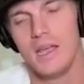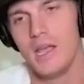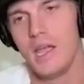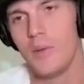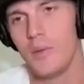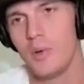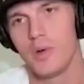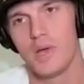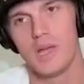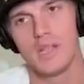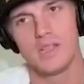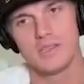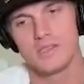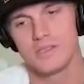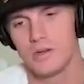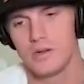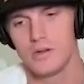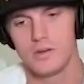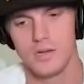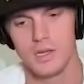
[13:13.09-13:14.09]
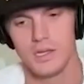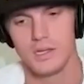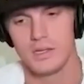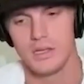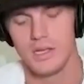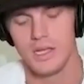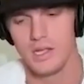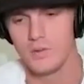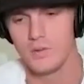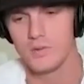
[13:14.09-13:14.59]
And we write the song,
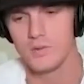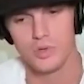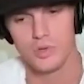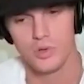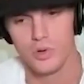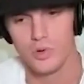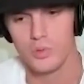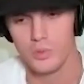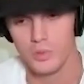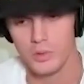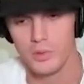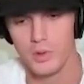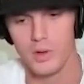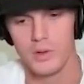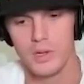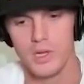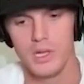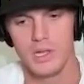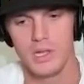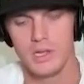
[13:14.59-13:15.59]
and, and it was cool when we wrote it.